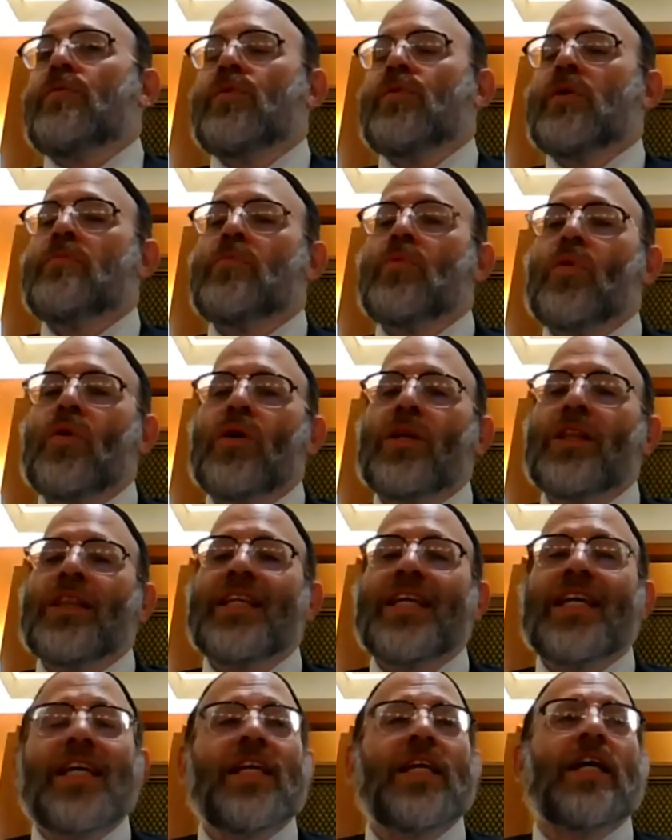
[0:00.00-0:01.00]
We're more
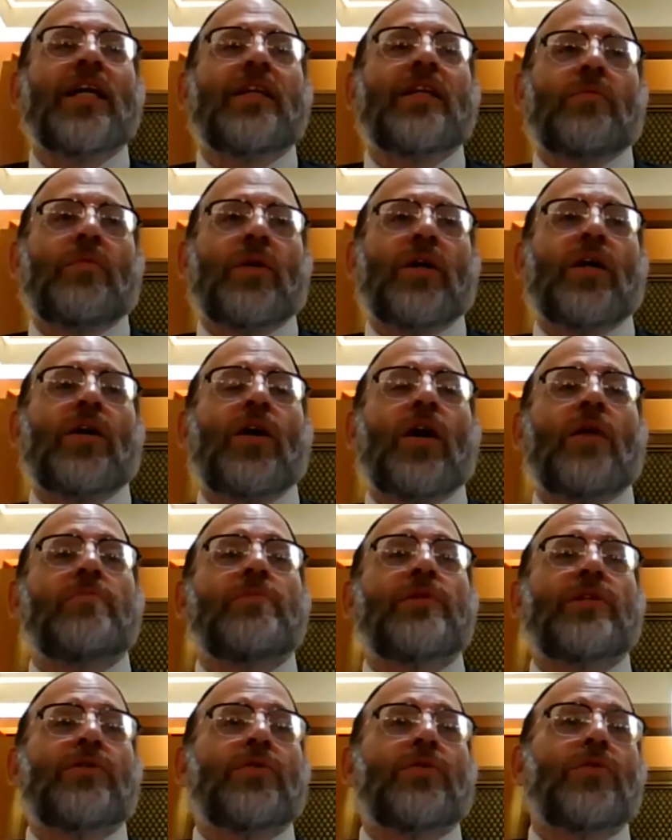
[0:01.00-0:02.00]
lenient when it
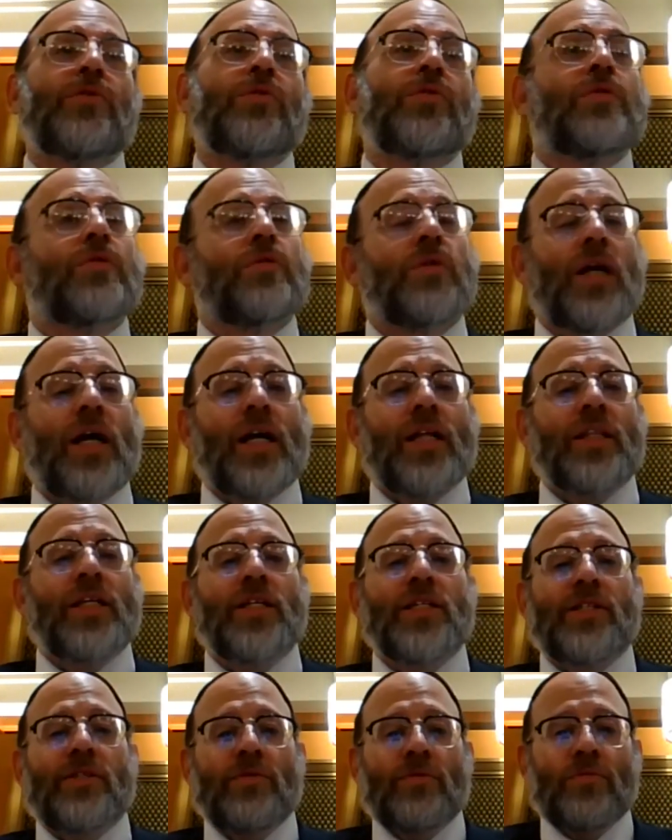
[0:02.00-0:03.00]
comes to, at
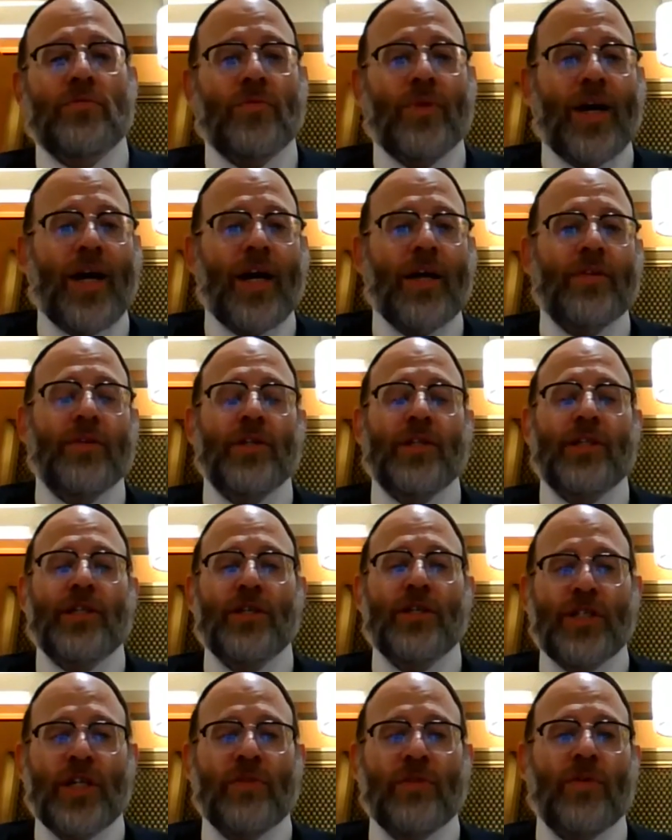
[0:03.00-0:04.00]
least the
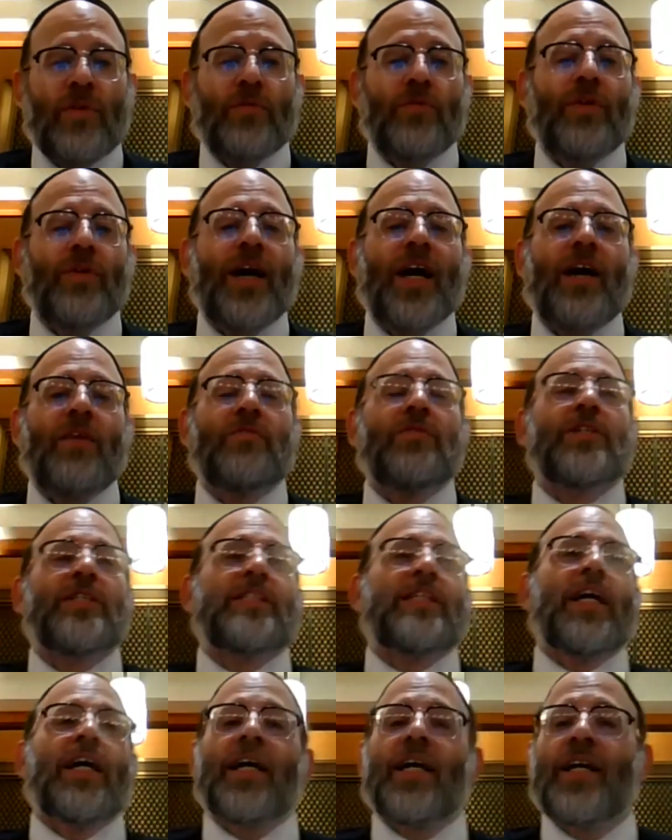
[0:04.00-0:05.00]
yeshiva of Rav
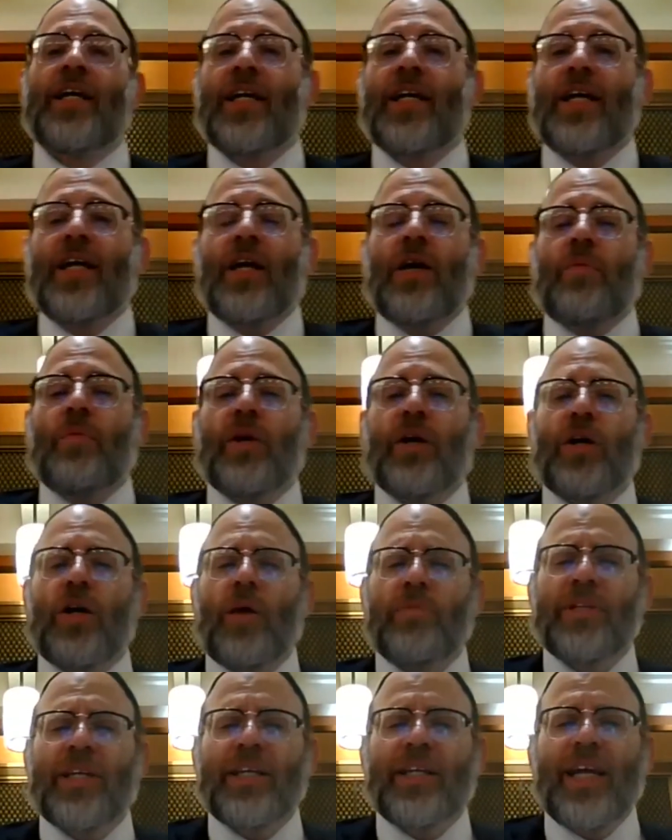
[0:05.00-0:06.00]
is saying, when it
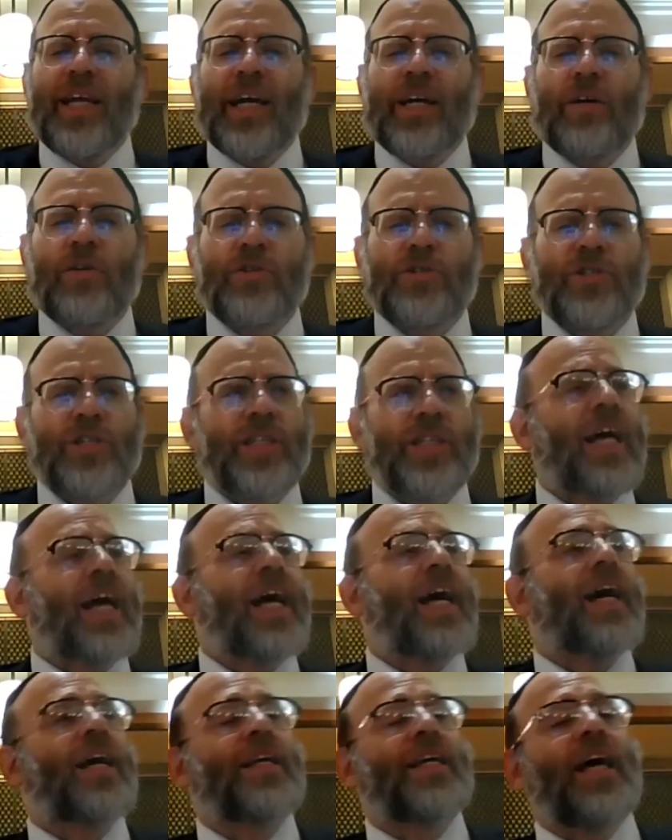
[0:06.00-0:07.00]
comes to not kosher
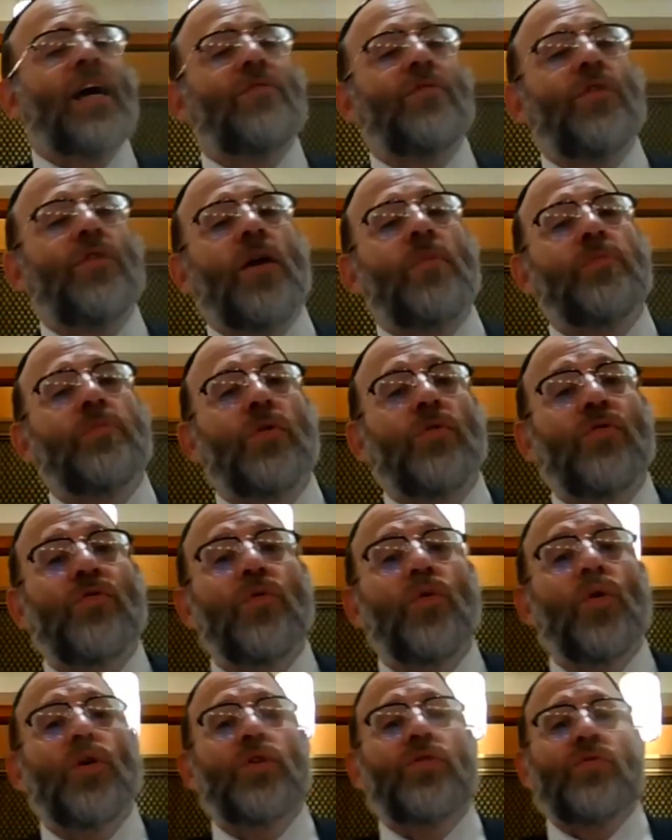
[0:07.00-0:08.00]
schach, you have up to
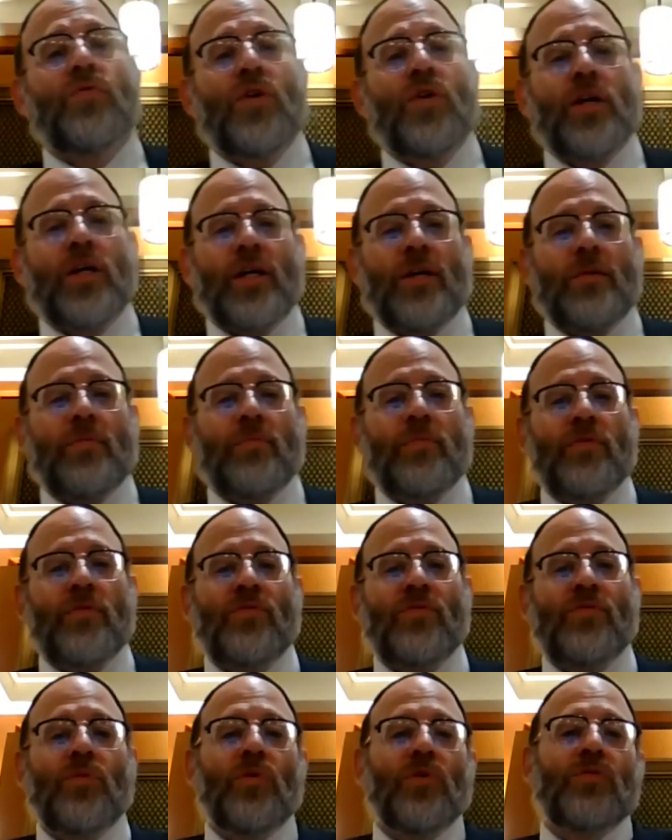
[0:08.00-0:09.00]
4 tfachim.
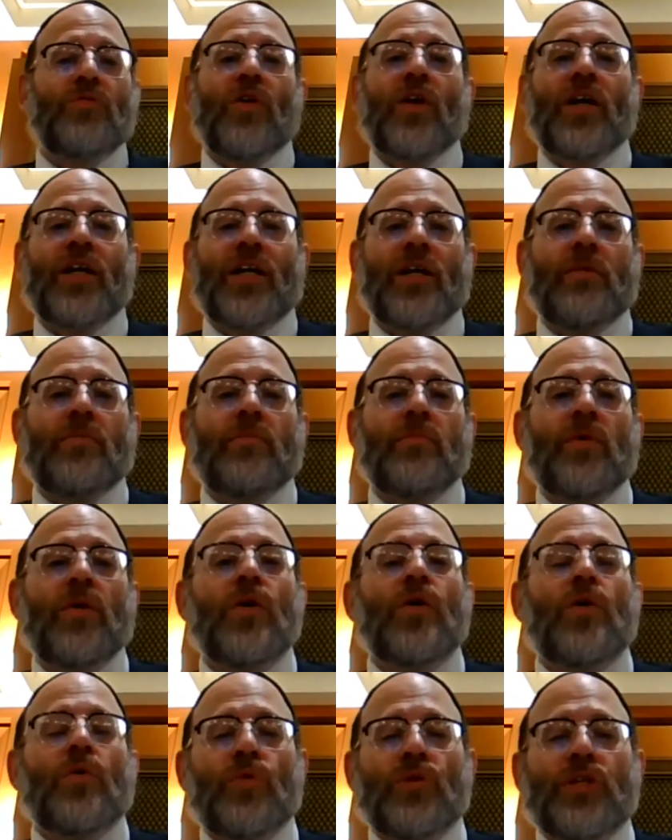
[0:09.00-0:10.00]
4 tfachim
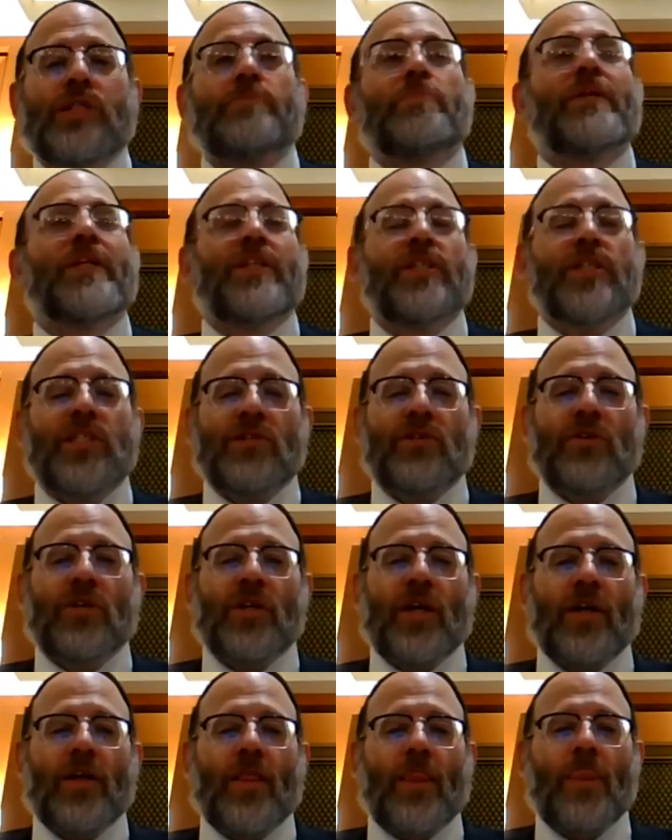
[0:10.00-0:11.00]
would split the
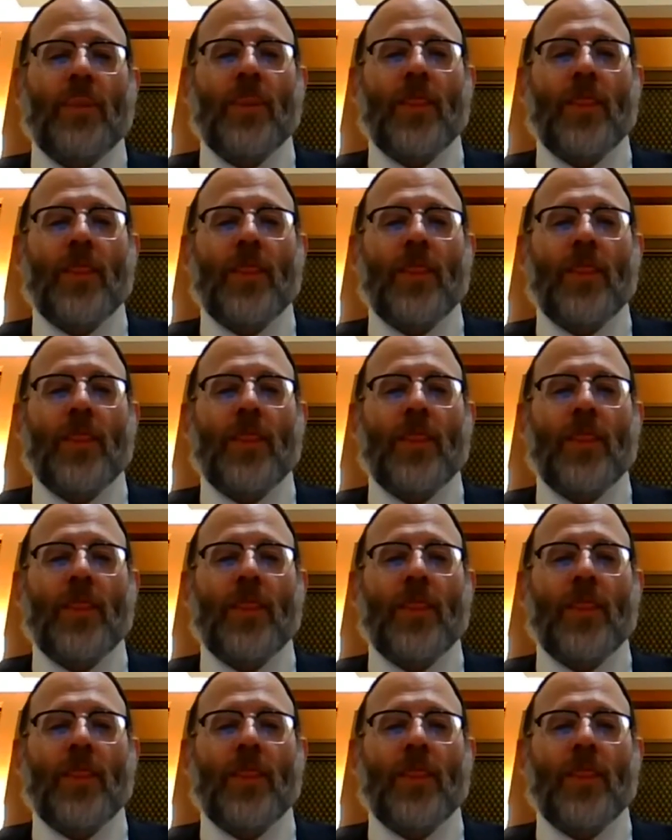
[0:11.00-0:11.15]
sukkah.